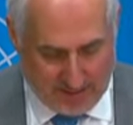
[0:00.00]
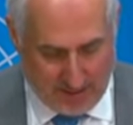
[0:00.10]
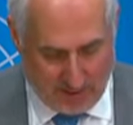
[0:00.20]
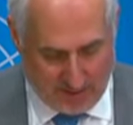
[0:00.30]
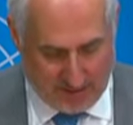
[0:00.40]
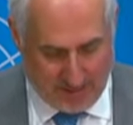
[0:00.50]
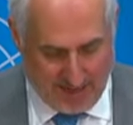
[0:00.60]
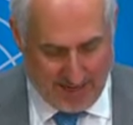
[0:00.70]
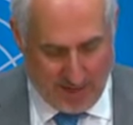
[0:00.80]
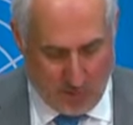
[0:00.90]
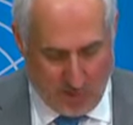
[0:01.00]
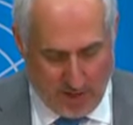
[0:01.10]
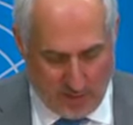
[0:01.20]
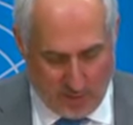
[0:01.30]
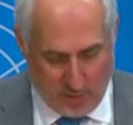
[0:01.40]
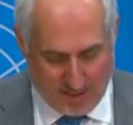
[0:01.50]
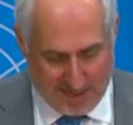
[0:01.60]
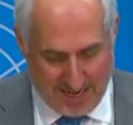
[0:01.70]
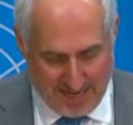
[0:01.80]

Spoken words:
tell us that a reinforced